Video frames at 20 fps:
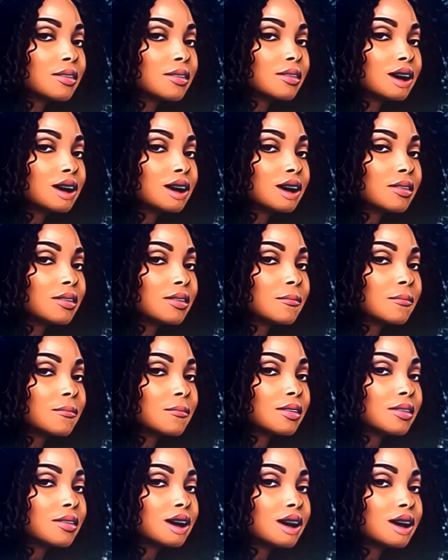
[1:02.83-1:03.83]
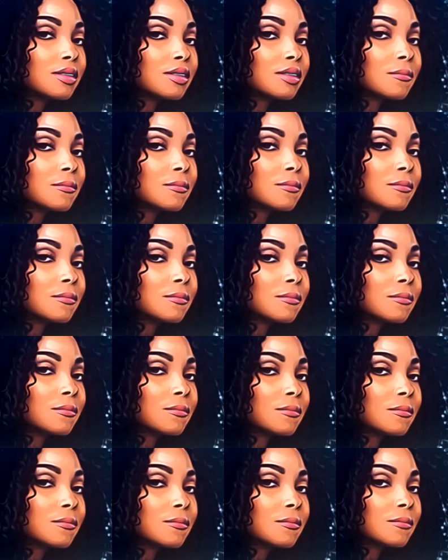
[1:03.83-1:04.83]
When Sonya said, let's put a pin
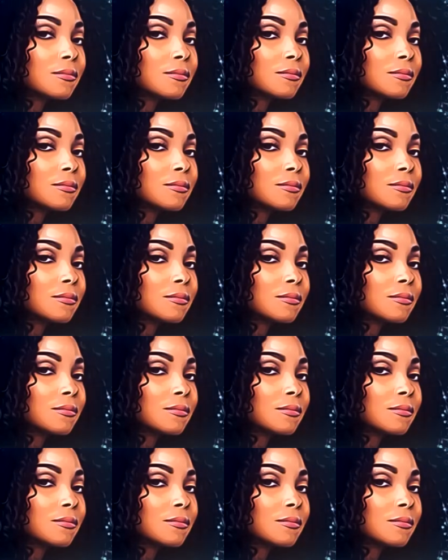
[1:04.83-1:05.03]
in it,